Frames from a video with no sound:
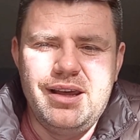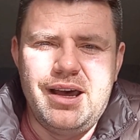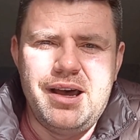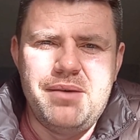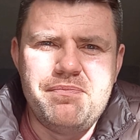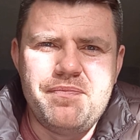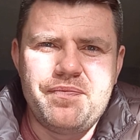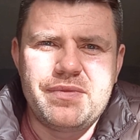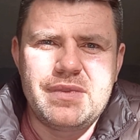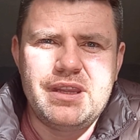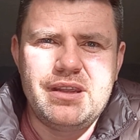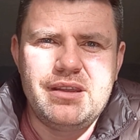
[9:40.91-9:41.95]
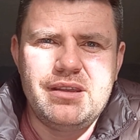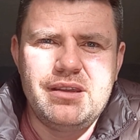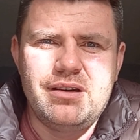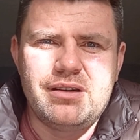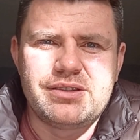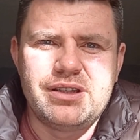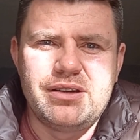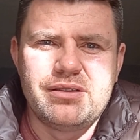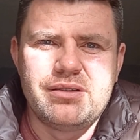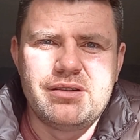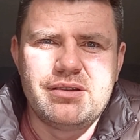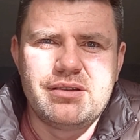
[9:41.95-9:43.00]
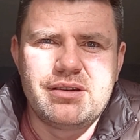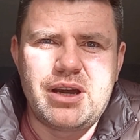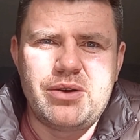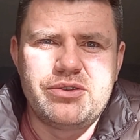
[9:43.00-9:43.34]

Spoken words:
So go